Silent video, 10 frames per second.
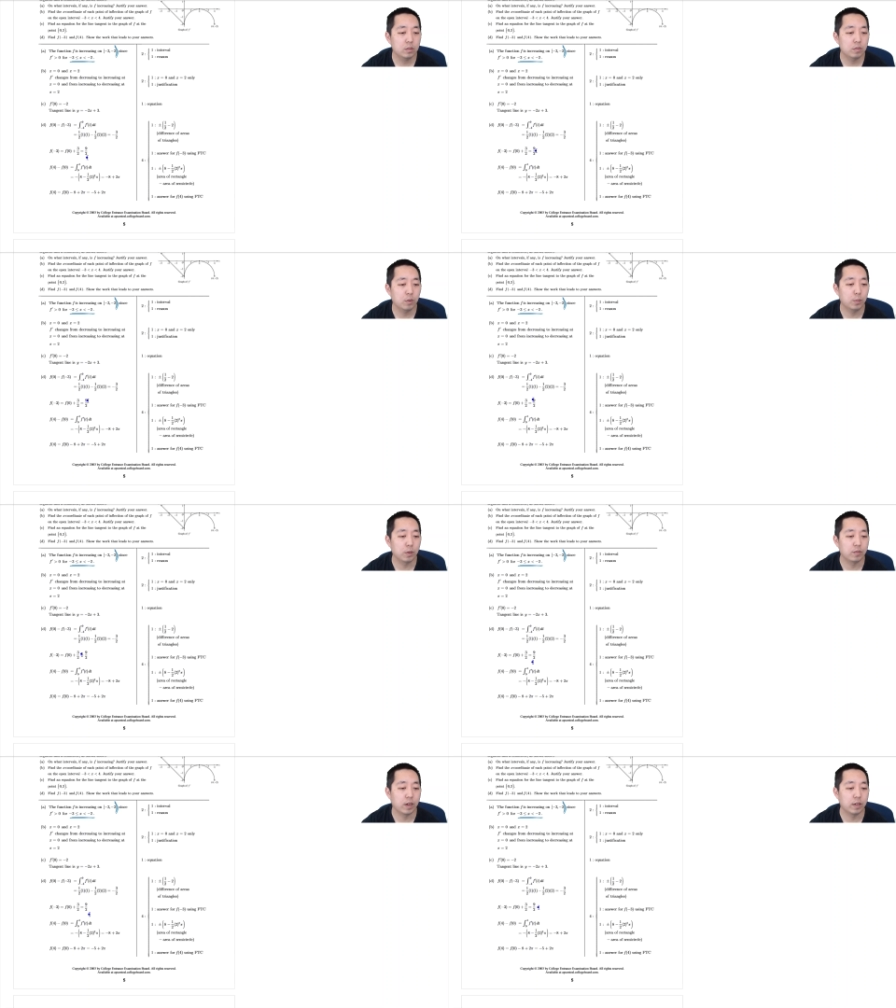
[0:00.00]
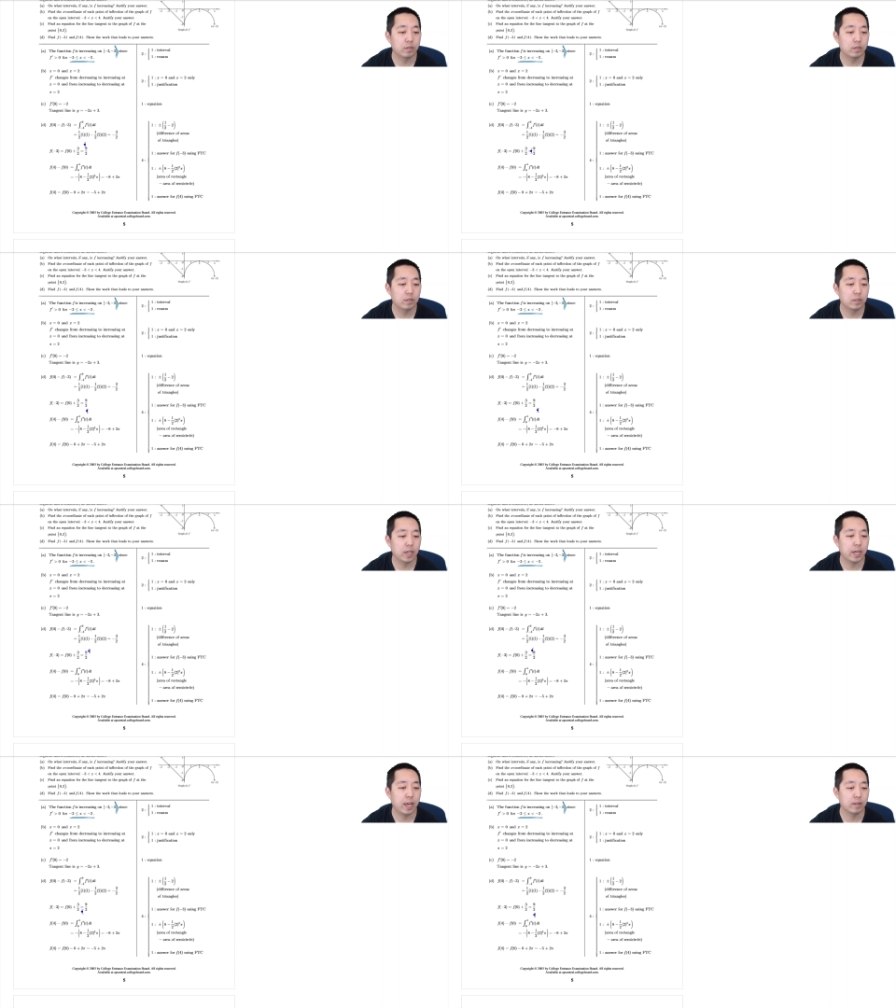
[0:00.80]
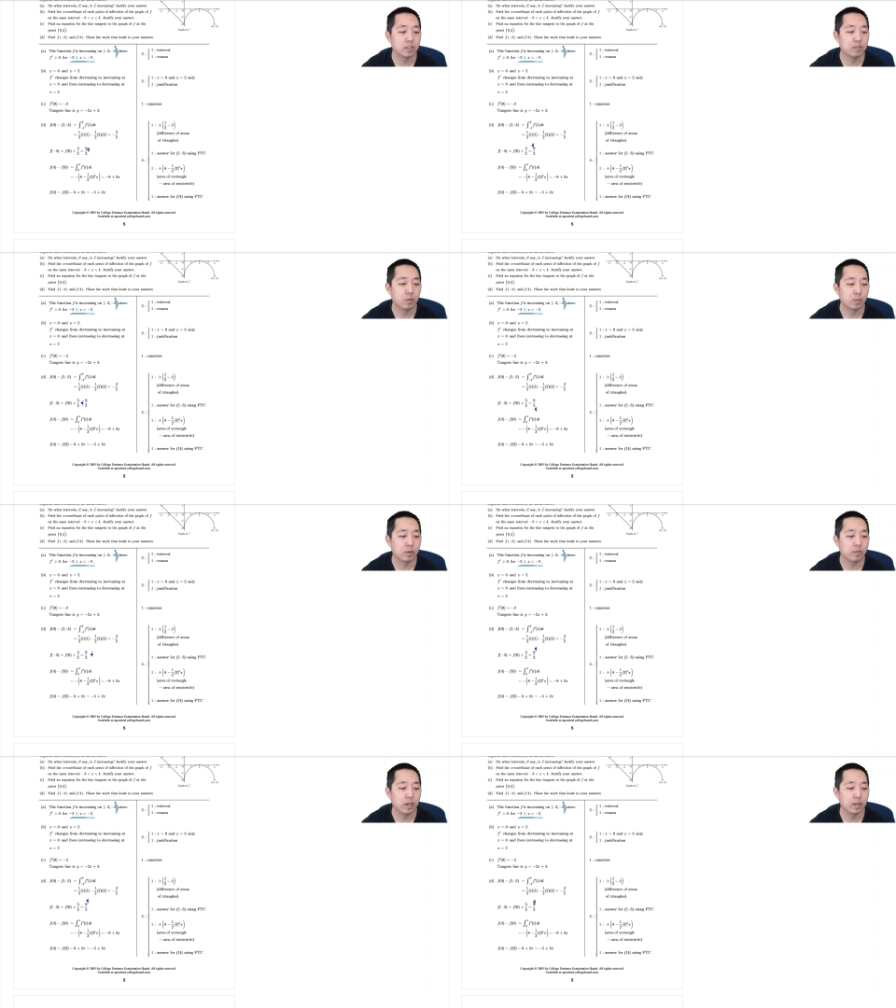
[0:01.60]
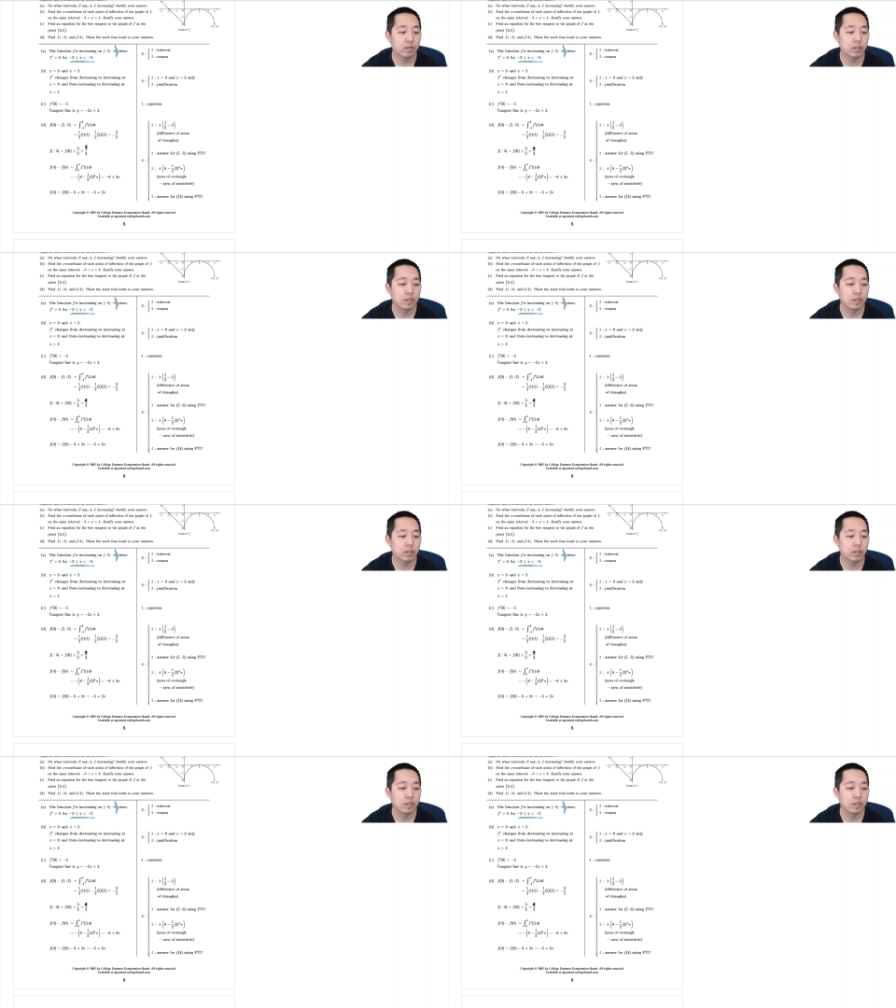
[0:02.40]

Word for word: 4.5. 9 halves is 4.5.